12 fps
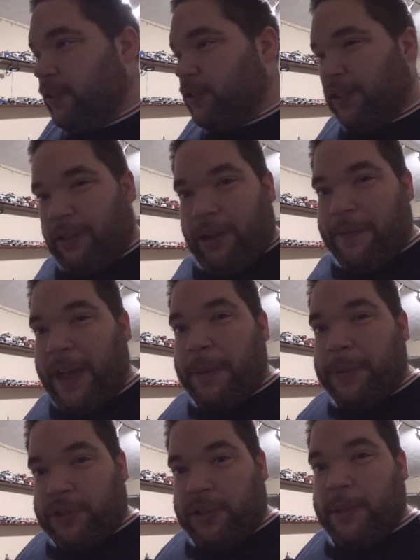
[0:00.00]
It's a lot of
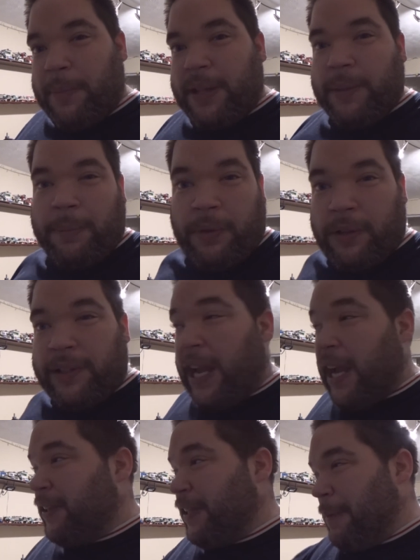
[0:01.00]
hours on the motherboard
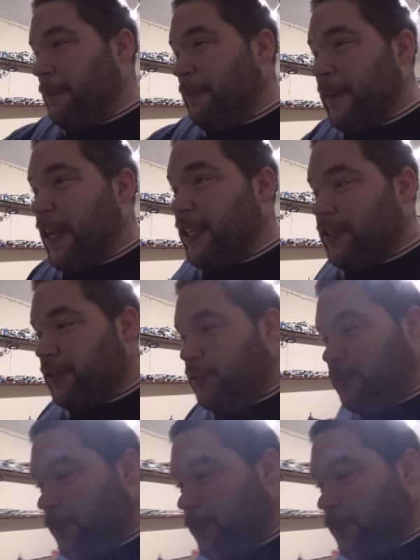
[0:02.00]
and them fans as